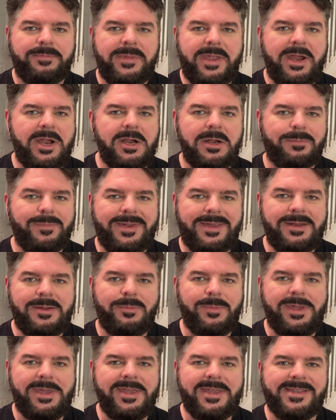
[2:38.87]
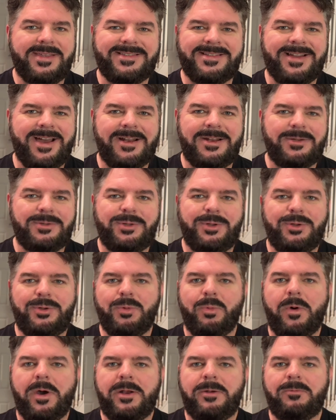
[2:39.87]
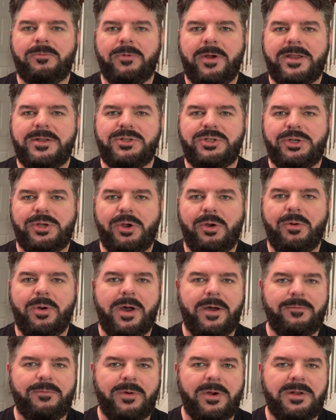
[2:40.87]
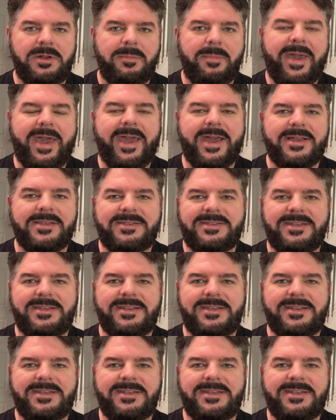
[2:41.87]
Eric Bieniemy is not a 2-to-1 ratio of run to pass.